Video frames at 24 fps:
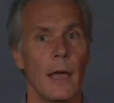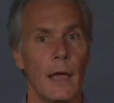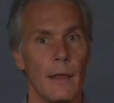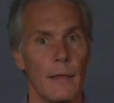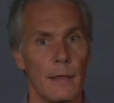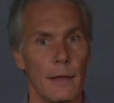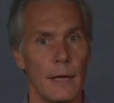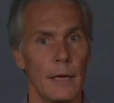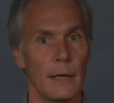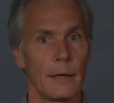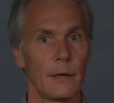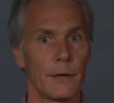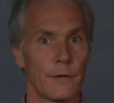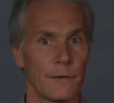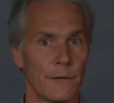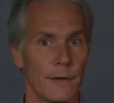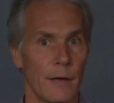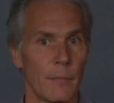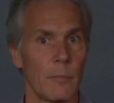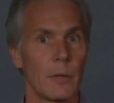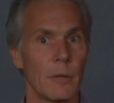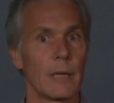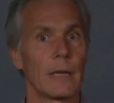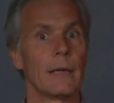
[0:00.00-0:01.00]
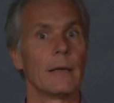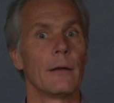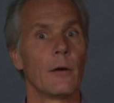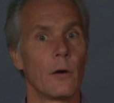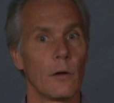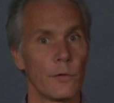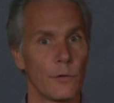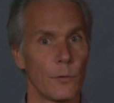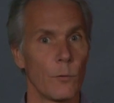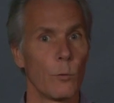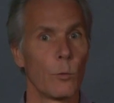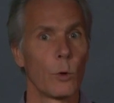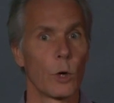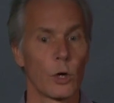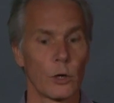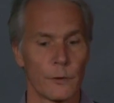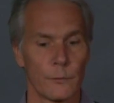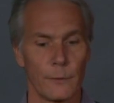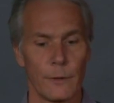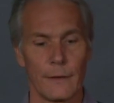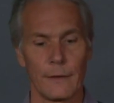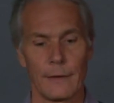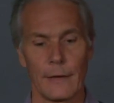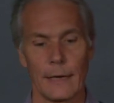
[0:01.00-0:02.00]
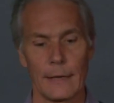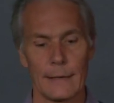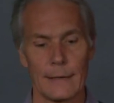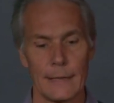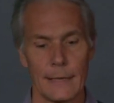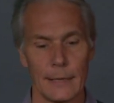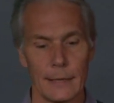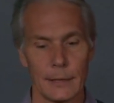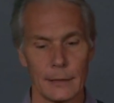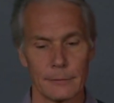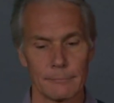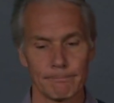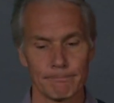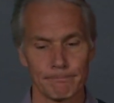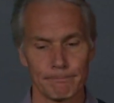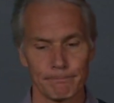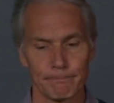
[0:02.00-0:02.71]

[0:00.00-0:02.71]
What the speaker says: and then assemble it, also work with that data.